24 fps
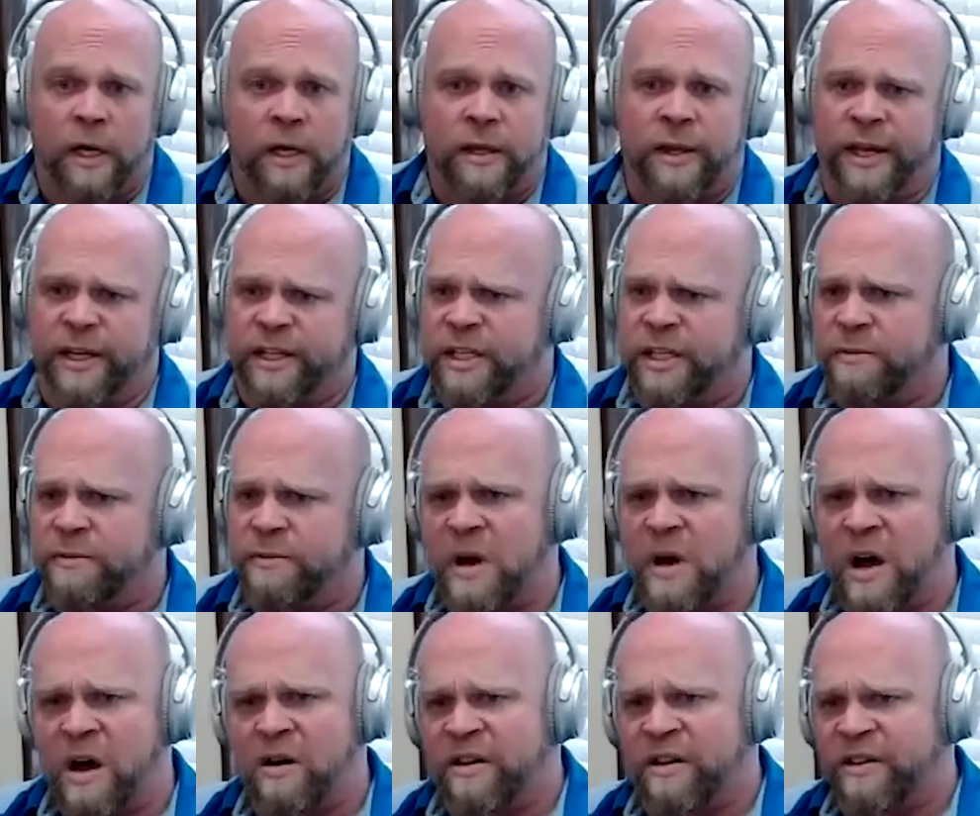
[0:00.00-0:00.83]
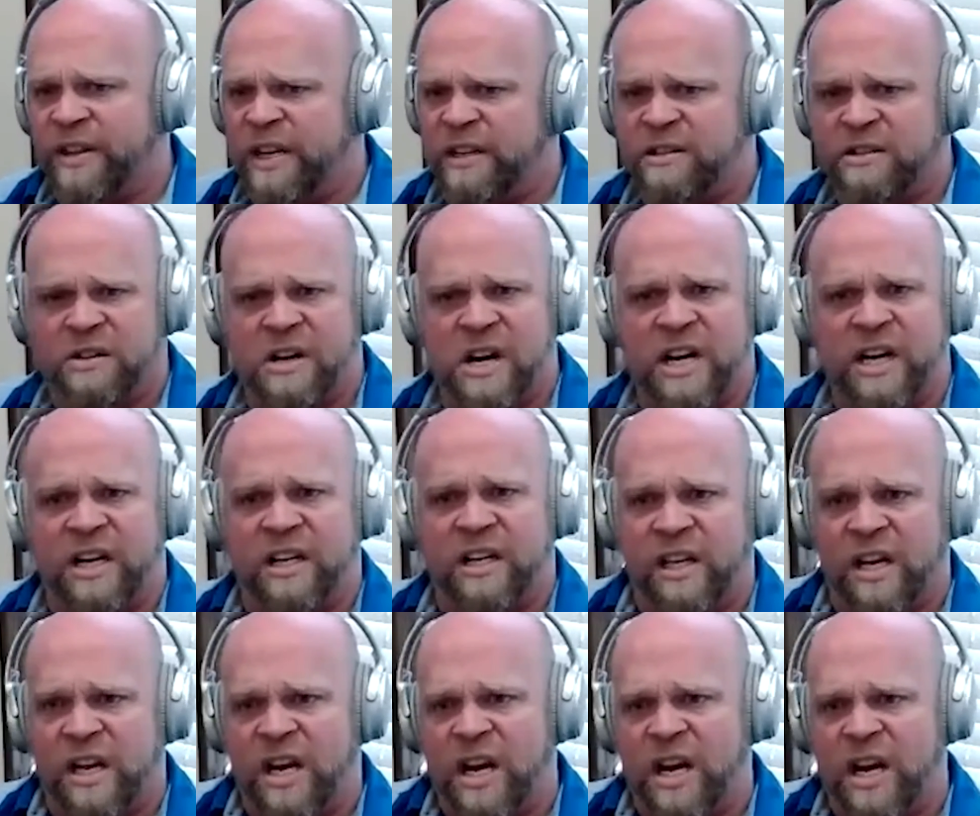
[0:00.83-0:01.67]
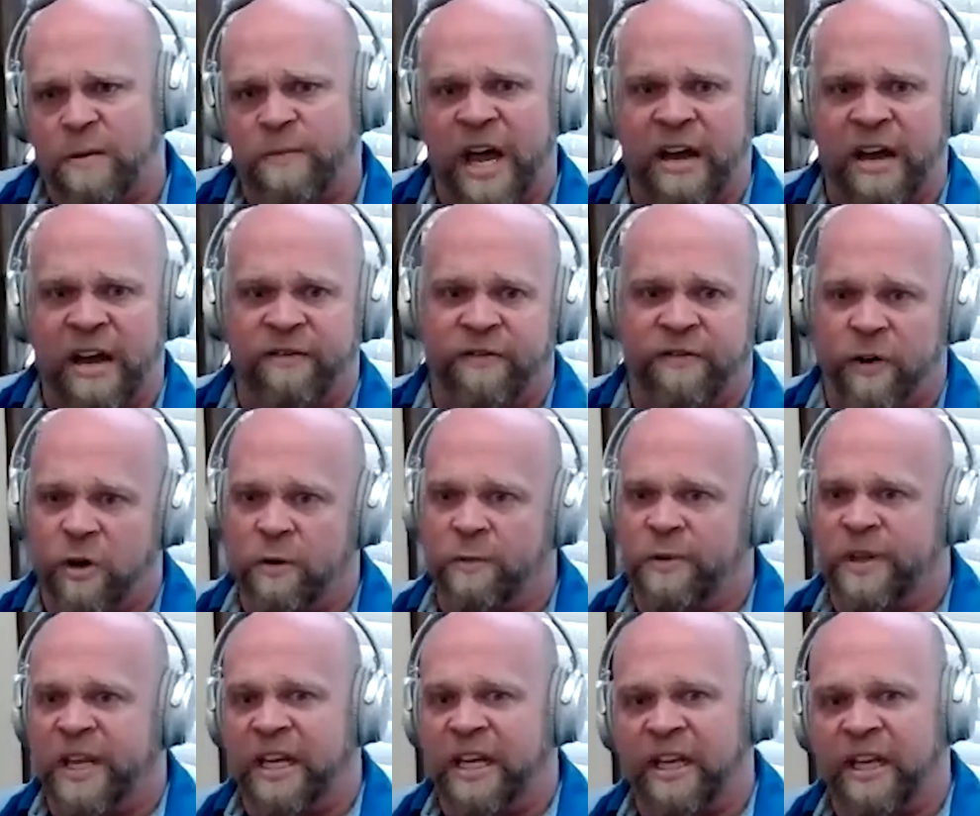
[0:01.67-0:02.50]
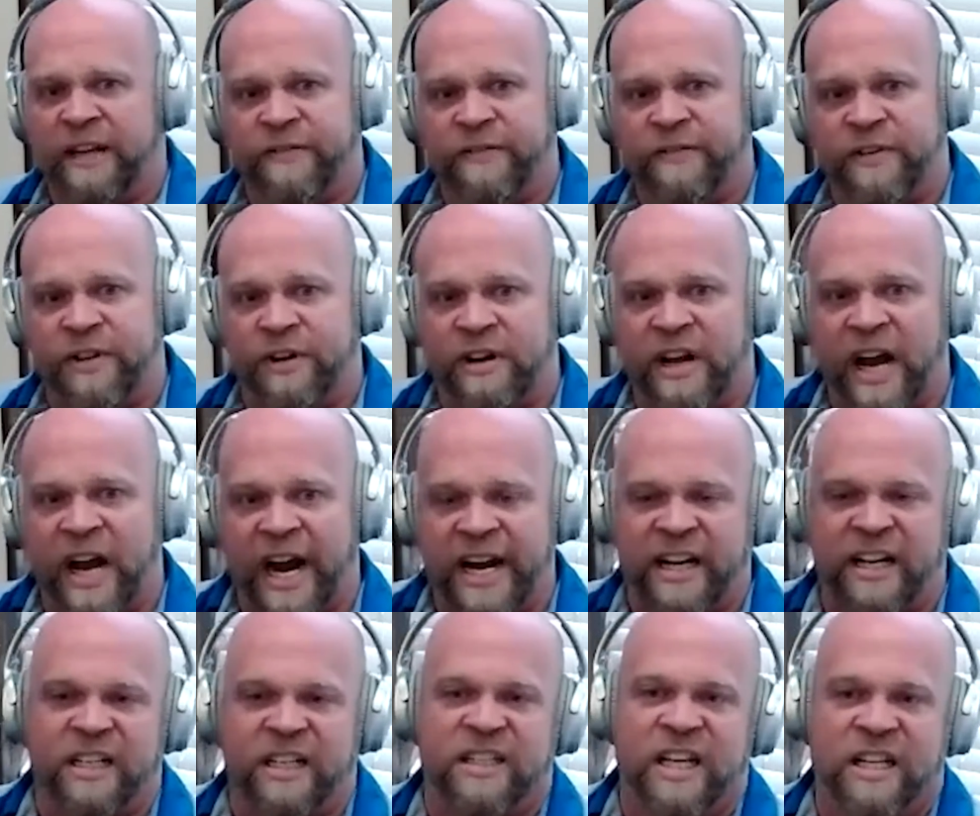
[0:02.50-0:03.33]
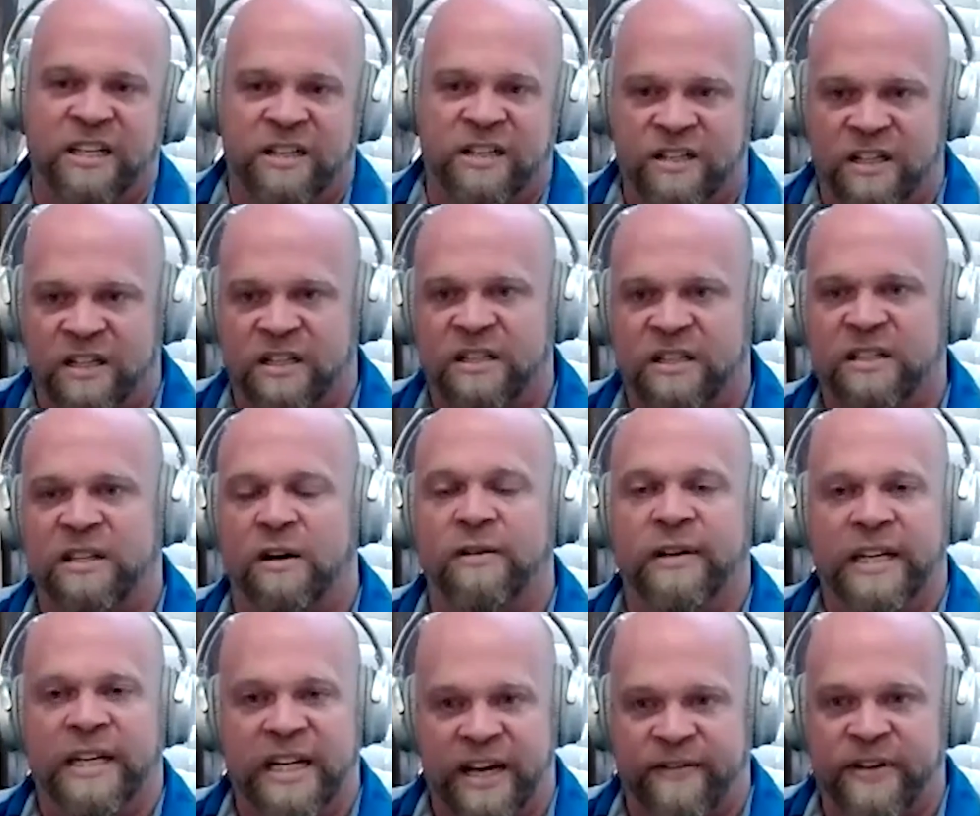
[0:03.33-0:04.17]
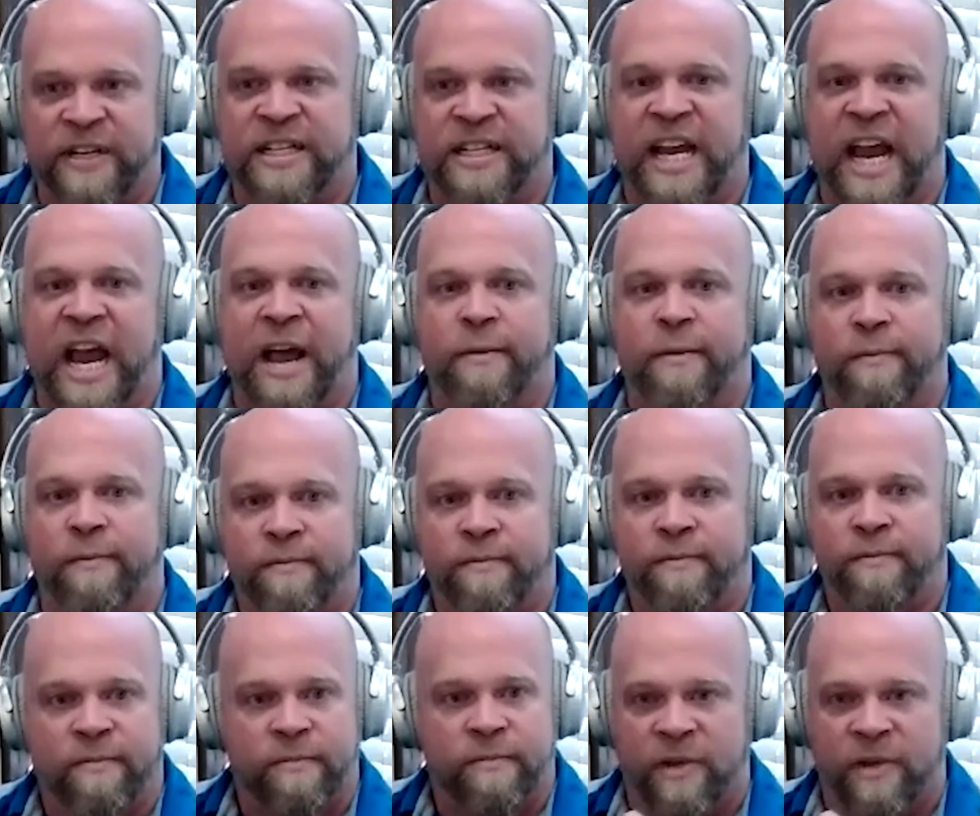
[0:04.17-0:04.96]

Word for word: they smoke and they drink and they eat bad food, but they live to their ninety because they just don't give a damn.